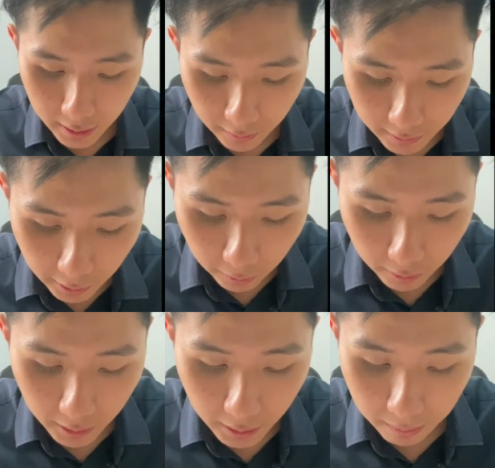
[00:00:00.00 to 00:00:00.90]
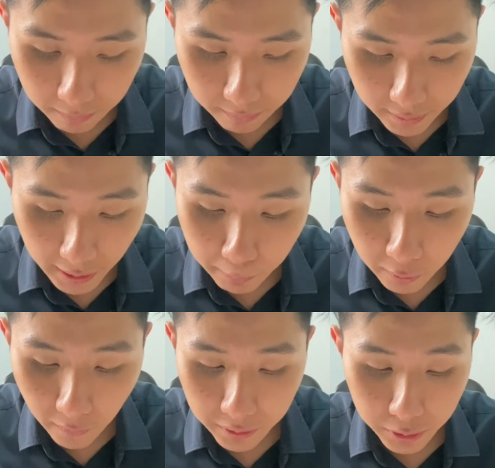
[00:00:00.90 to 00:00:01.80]
So let's
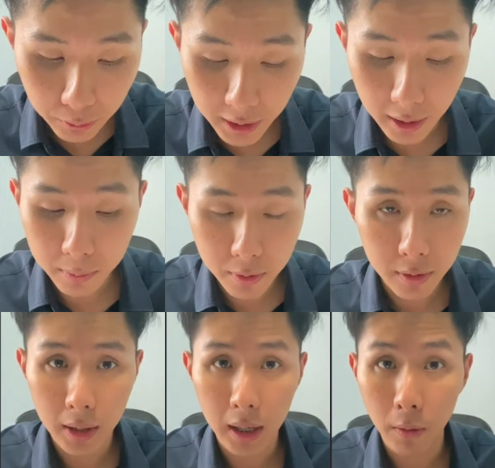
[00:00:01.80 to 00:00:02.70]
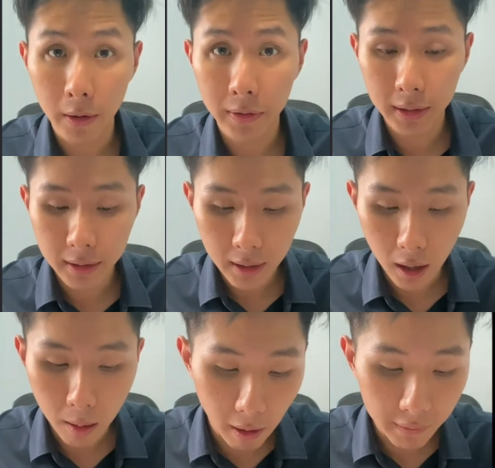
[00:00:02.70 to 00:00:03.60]
move on to another question
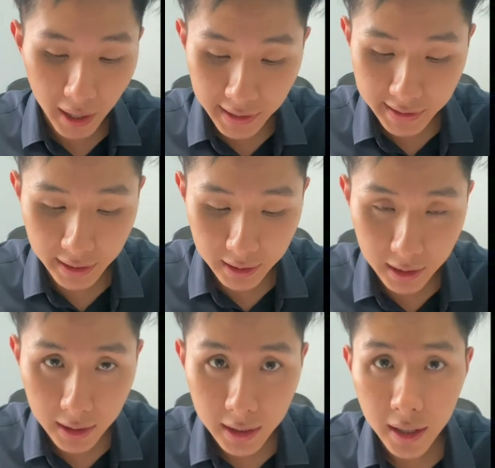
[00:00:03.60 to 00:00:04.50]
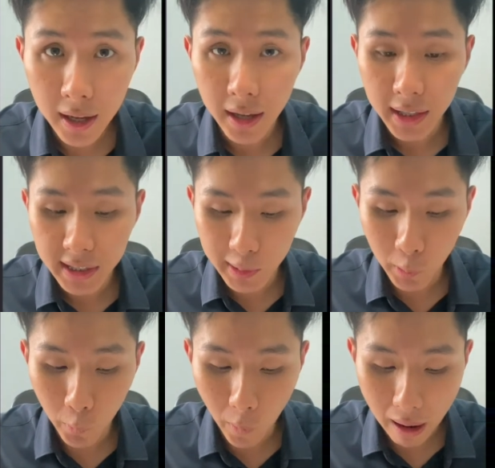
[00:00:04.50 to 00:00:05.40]
about test data.
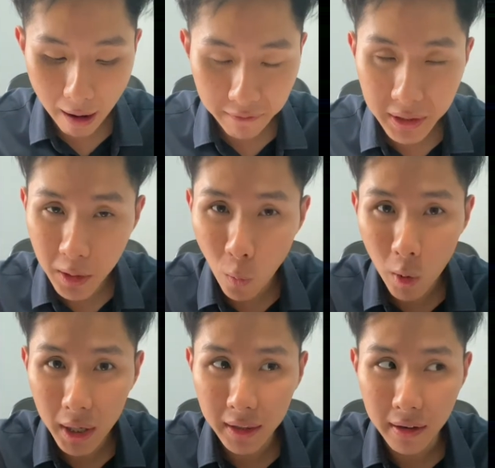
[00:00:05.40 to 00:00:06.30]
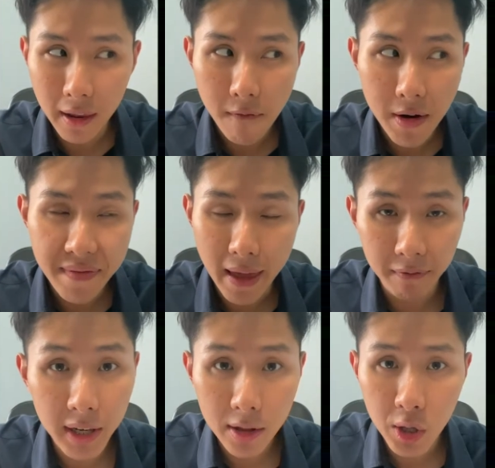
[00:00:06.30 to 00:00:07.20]
So after knowing the different
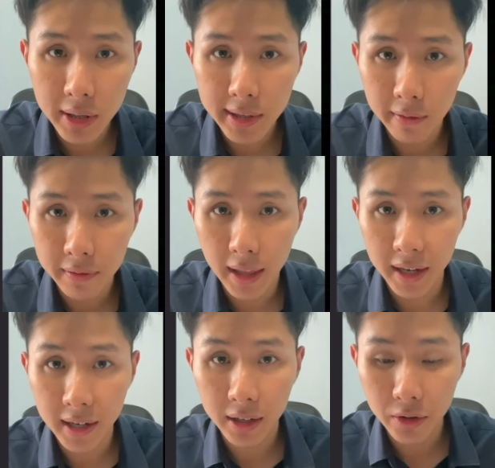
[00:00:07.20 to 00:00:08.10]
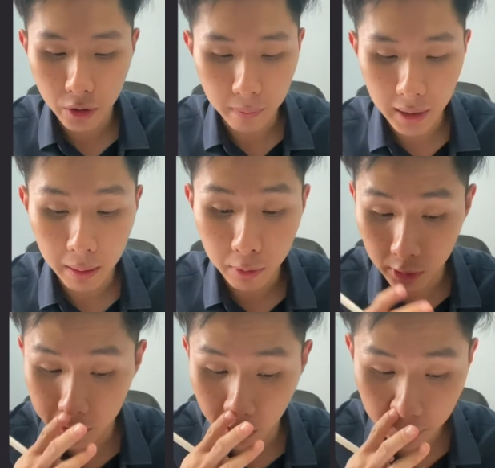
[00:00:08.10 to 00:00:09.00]
definitions of data, you should be able to
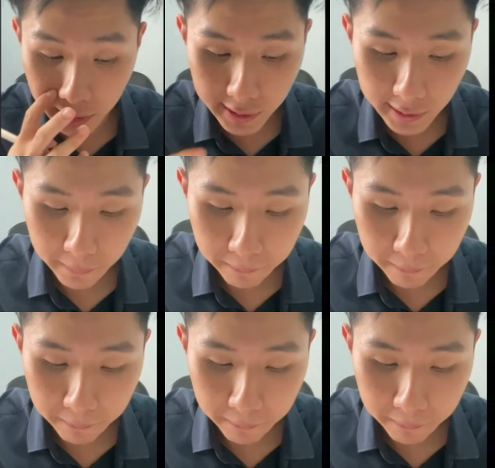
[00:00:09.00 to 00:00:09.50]
solve this.